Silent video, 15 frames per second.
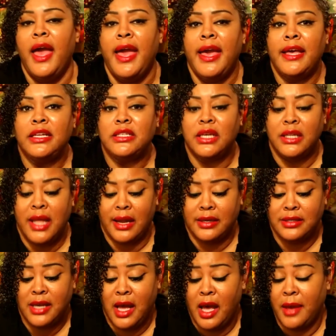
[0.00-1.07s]
And a
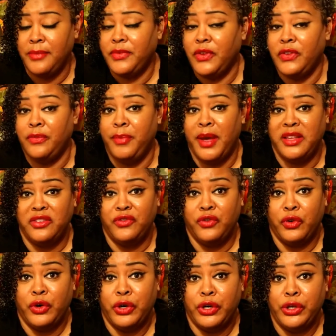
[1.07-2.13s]
lot of times it's best
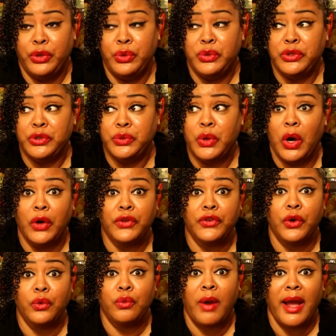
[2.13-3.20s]
for you to
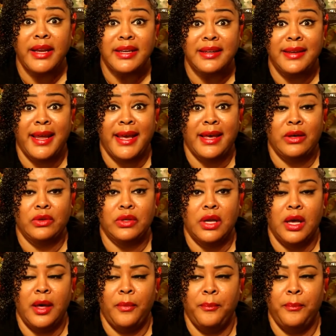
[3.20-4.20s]
also write it down.